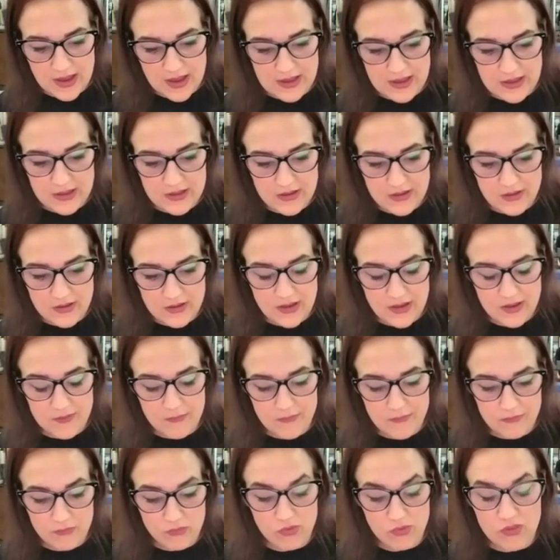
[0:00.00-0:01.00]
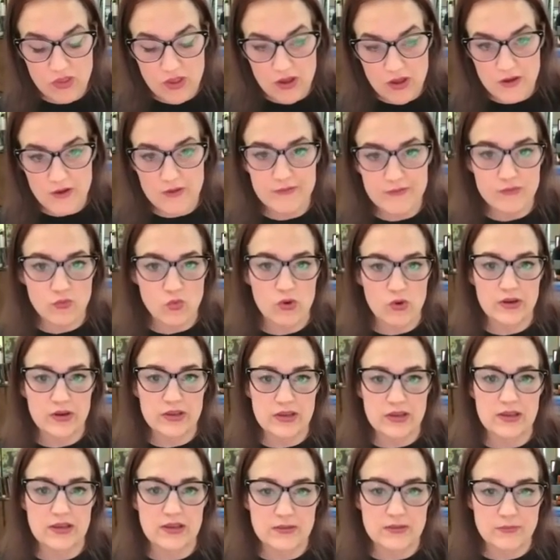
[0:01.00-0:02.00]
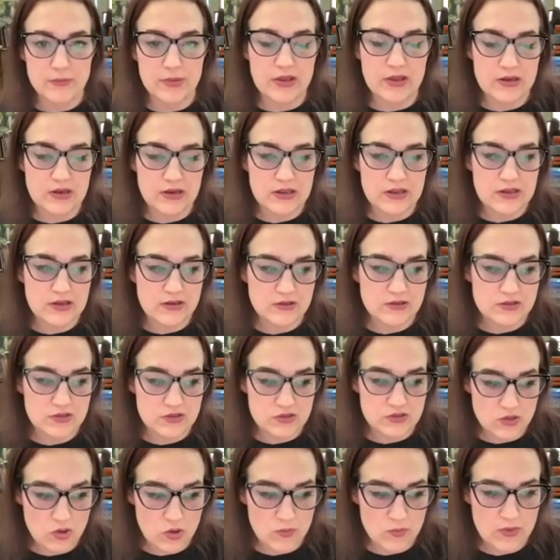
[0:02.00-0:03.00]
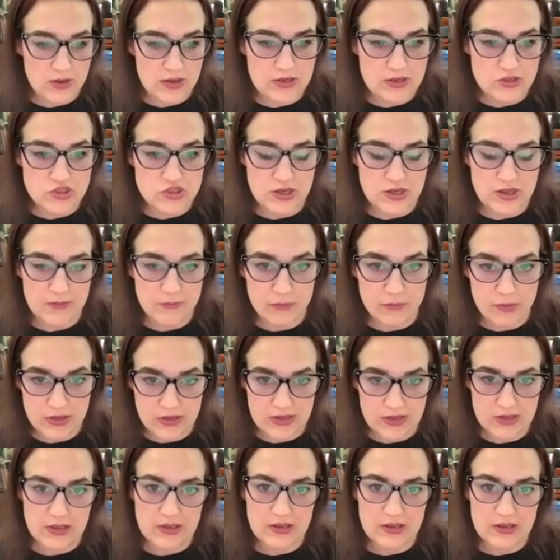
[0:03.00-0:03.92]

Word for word: I love working in pen and ink so much and bringing